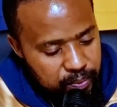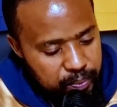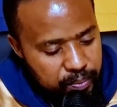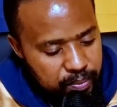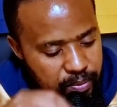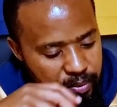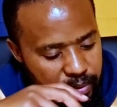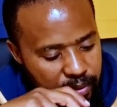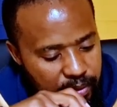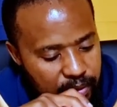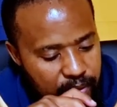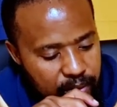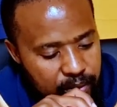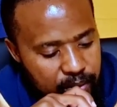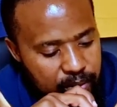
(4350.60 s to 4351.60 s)
Thou
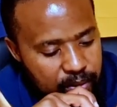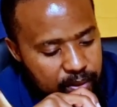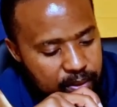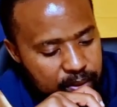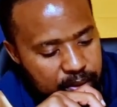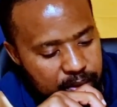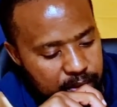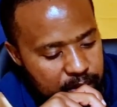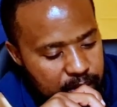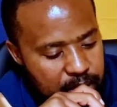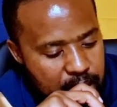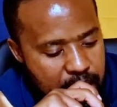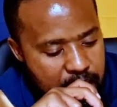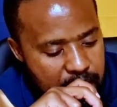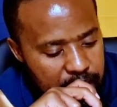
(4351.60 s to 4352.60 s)
therefore, my son,
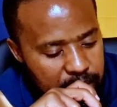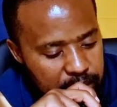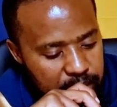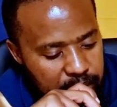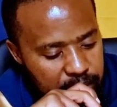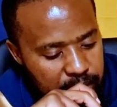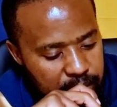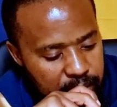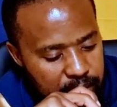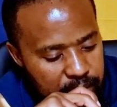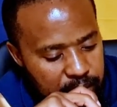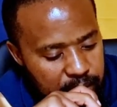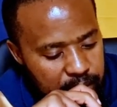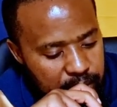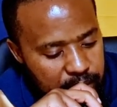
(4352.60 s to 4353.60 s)
uh -huh be
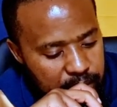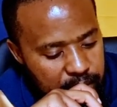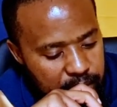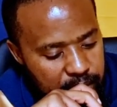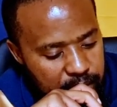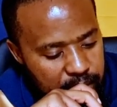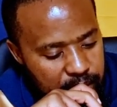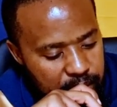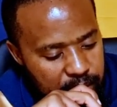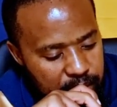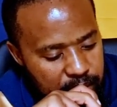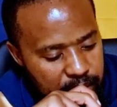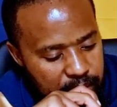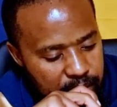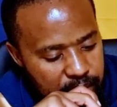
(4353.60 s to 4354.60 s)
strong in the
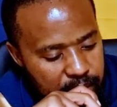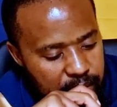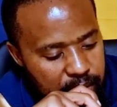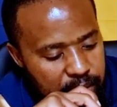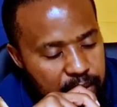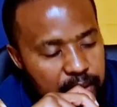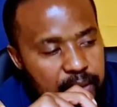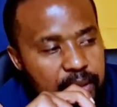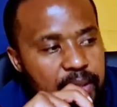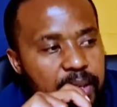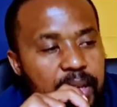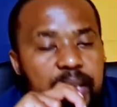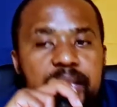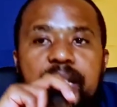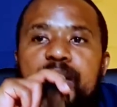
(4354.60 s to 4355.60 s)
grace that is in Christ
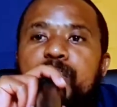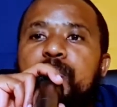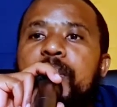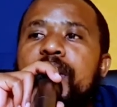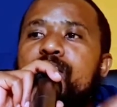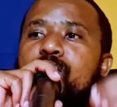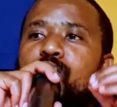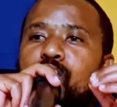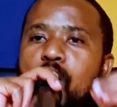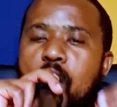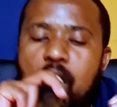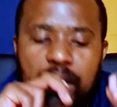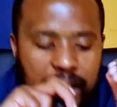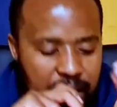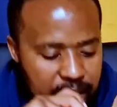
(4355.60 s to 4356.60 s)
Jesus. He says, be
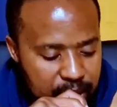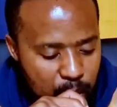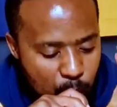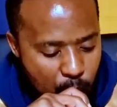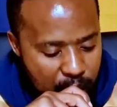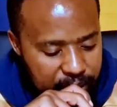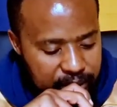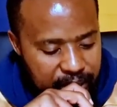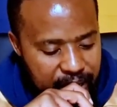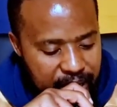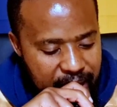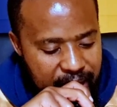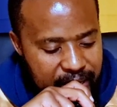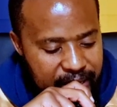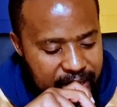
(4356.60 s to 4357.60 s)
strong in the what?
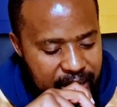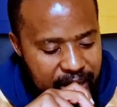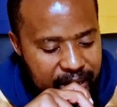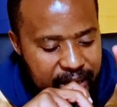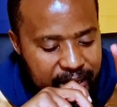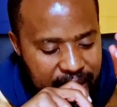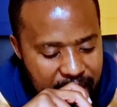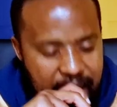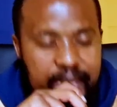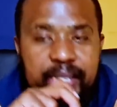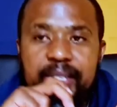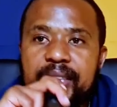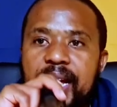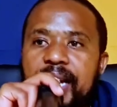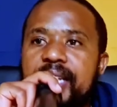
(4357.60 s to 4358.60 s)
In the
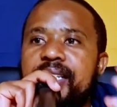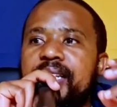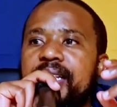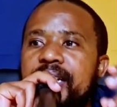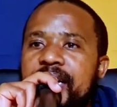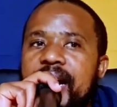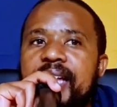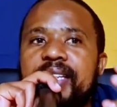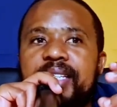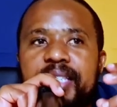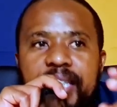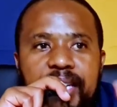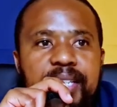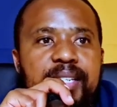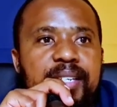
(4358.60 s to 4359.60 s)
grace that is in
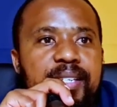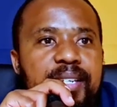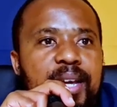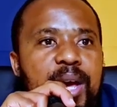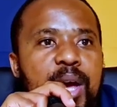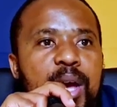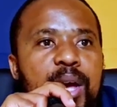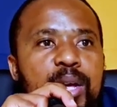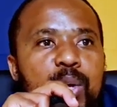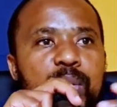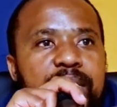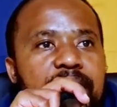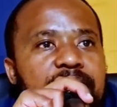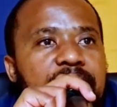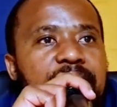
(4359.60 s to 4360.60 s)
Christ Jesus.
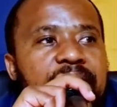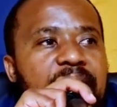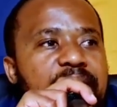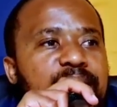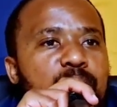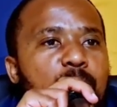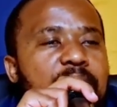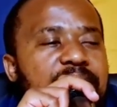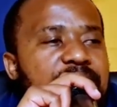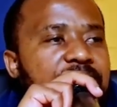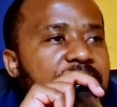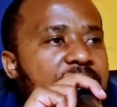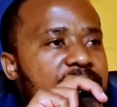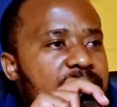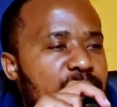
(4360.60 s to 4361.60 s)
You see, the grace
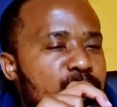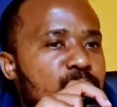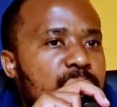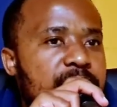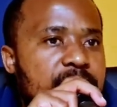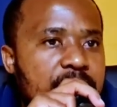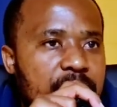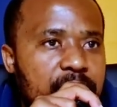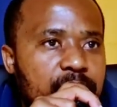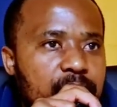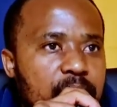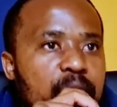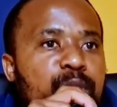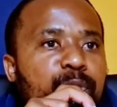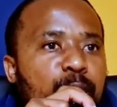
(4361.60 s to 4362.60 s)
wasn't licensed to
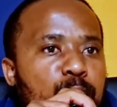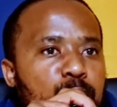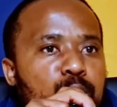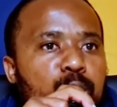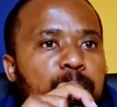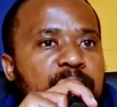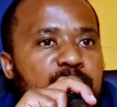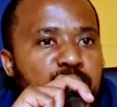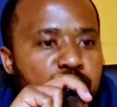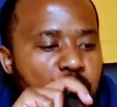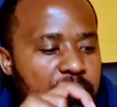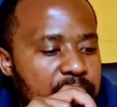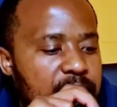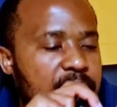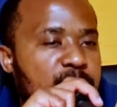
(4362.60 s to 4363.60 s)
sin it's for you to be
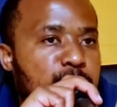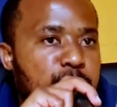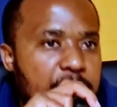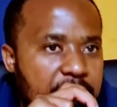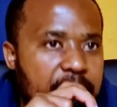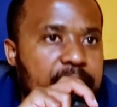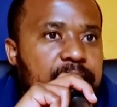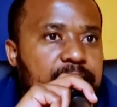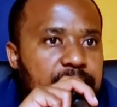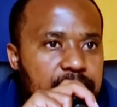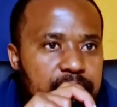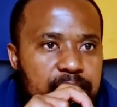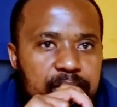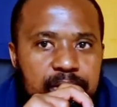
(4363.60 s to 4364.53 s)
strong in the spirit.